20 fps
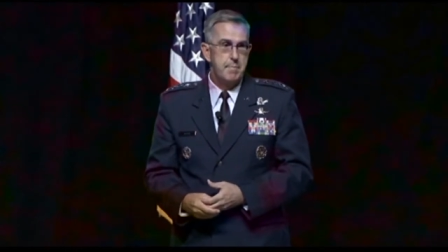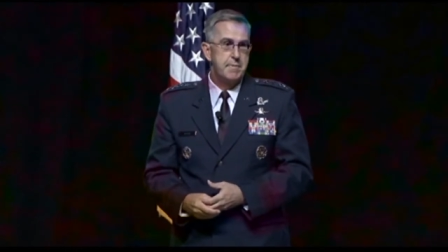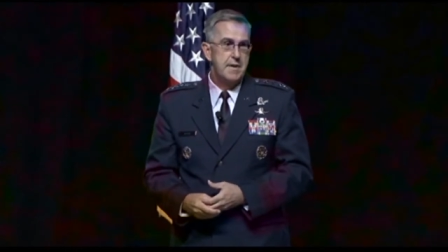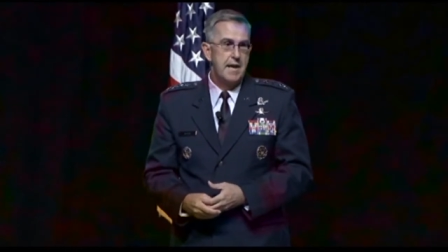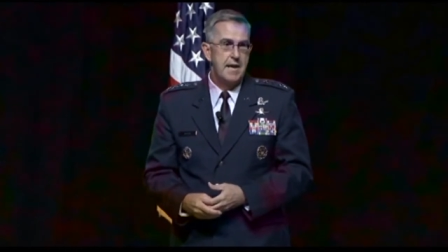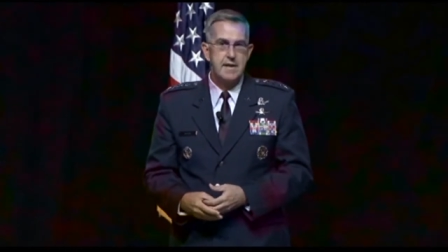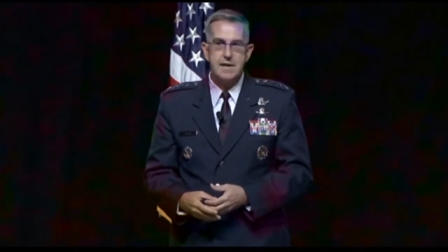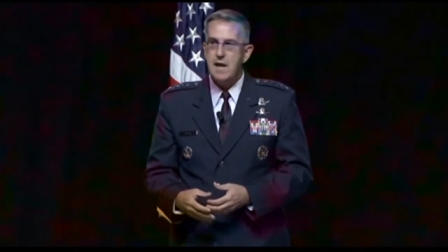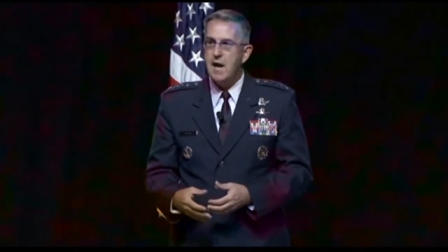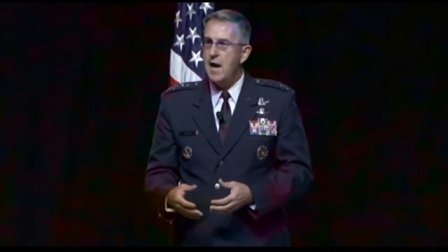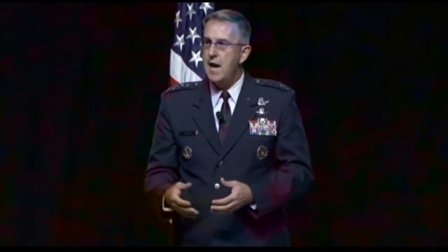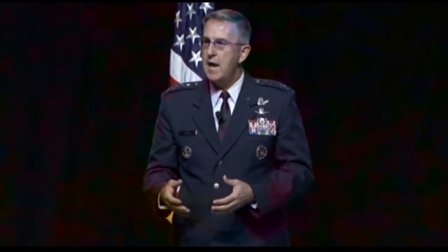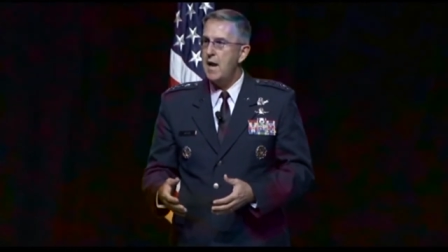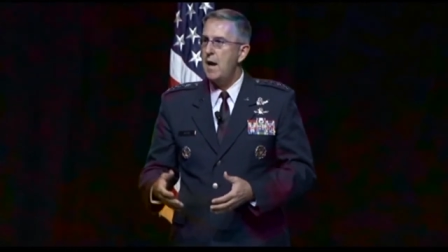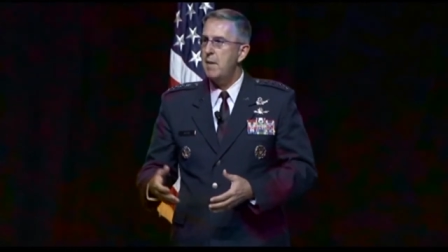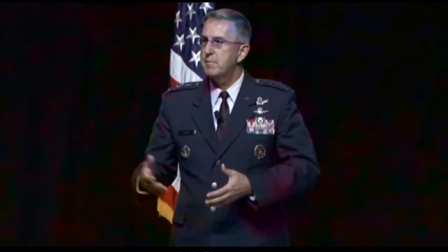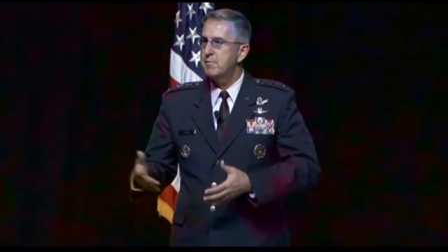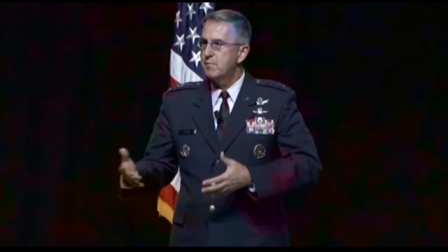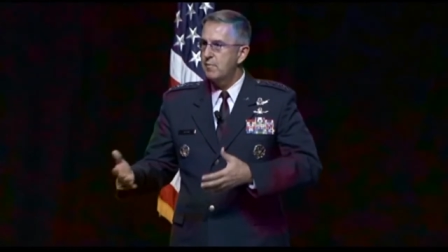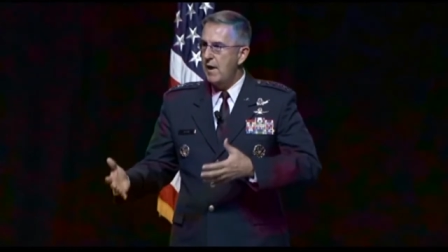an updated
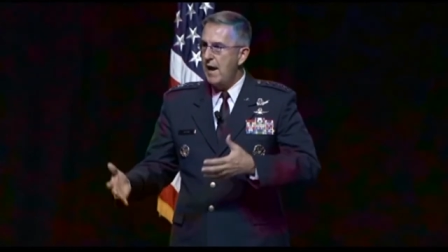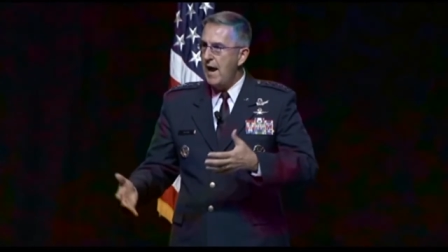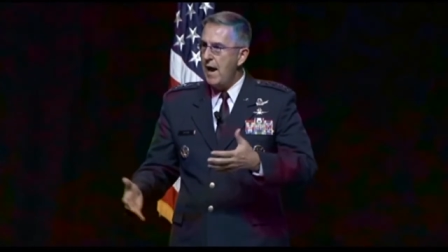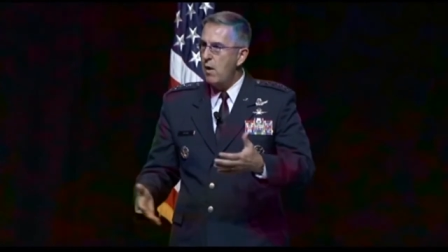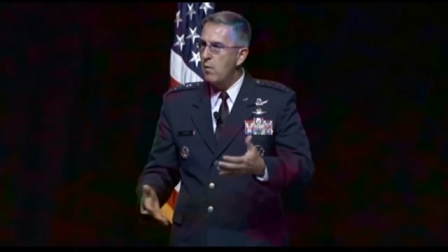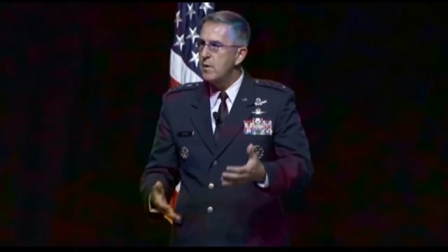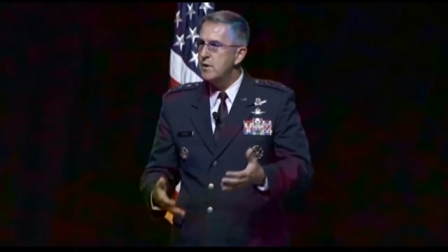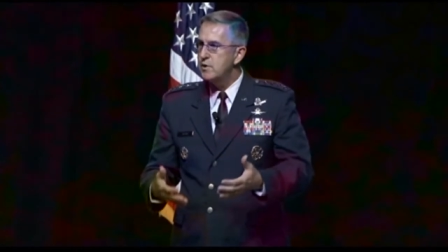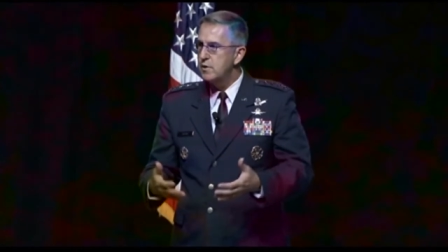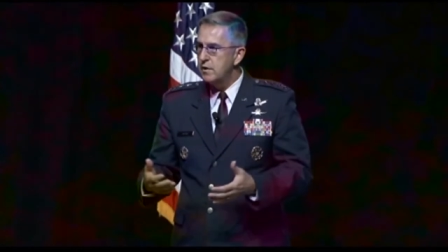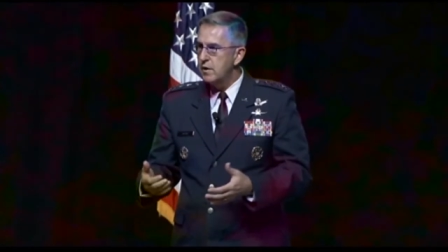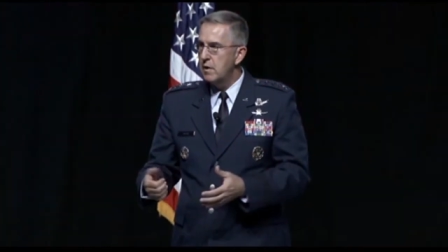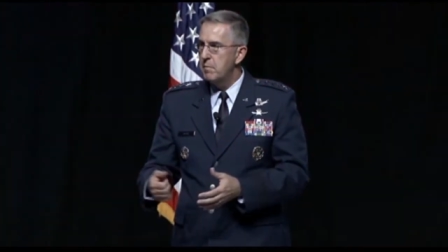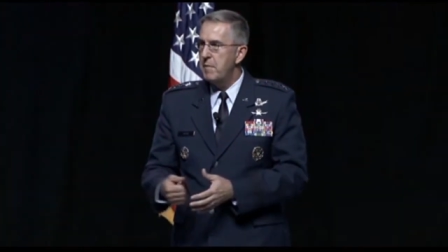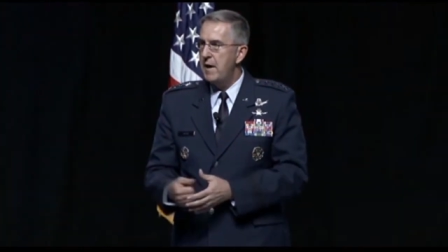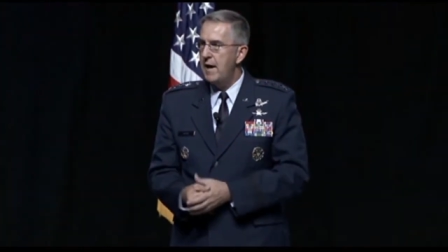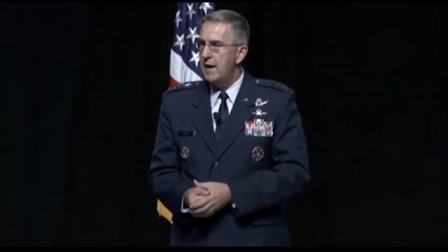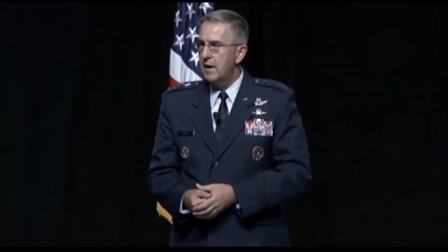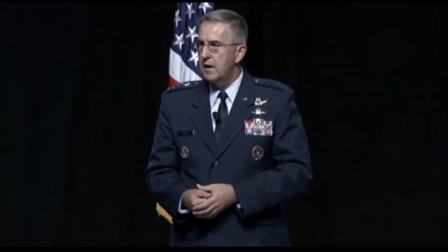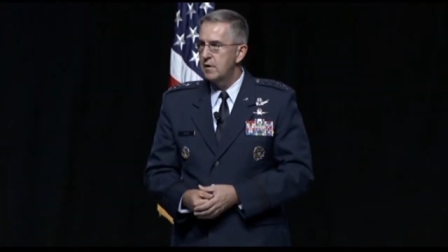ConOps for how we
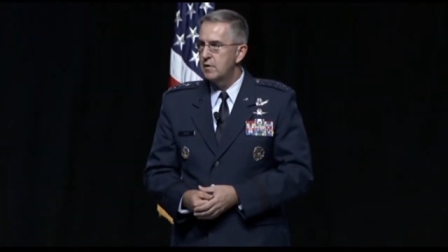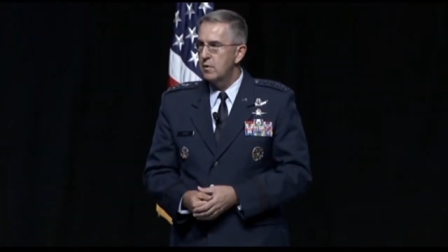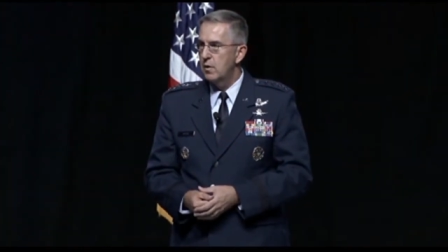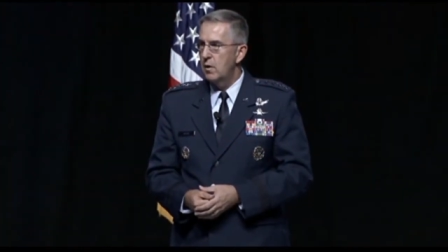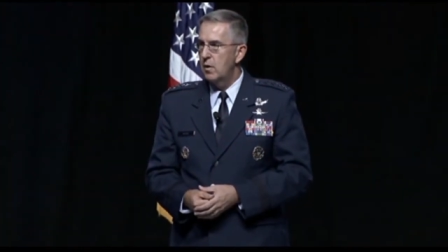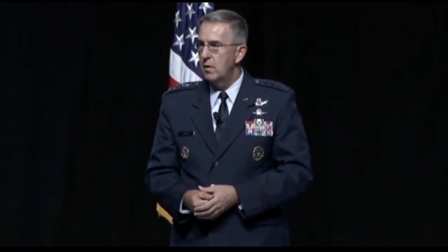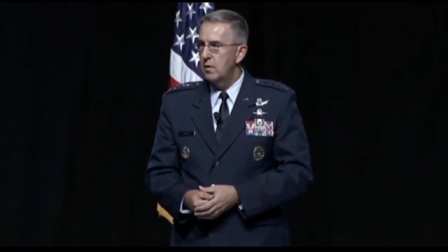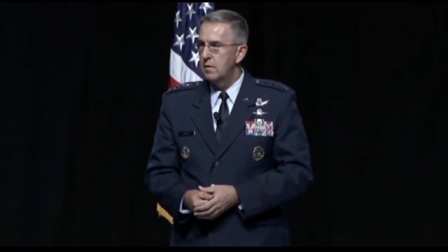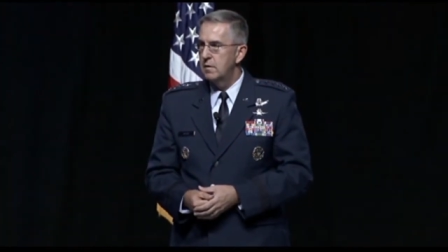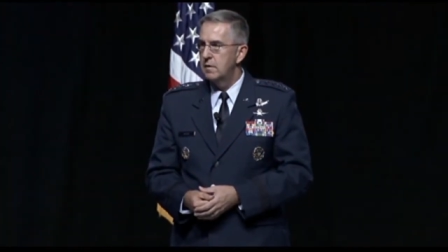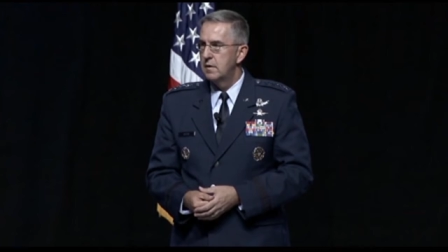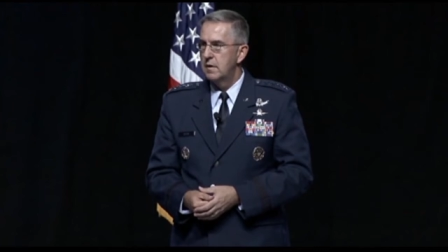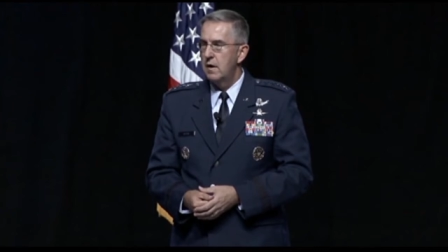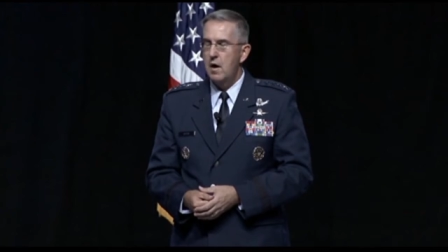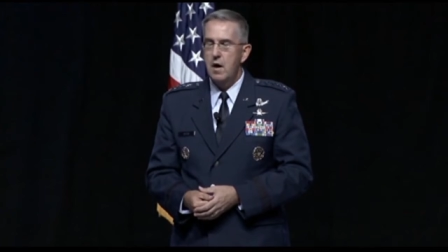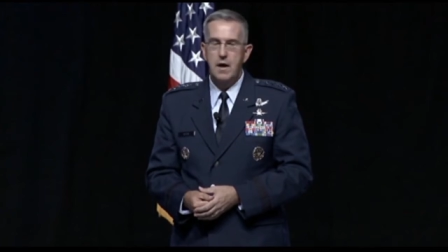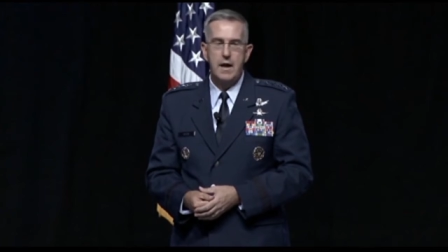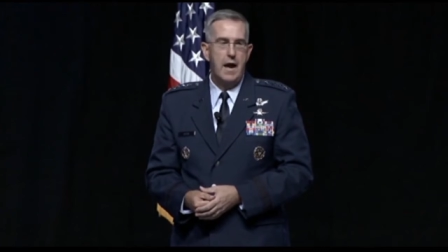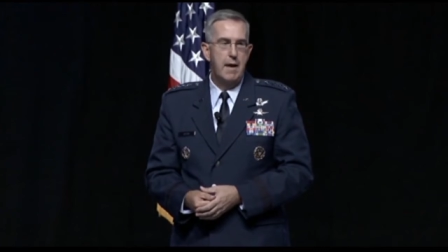should command and control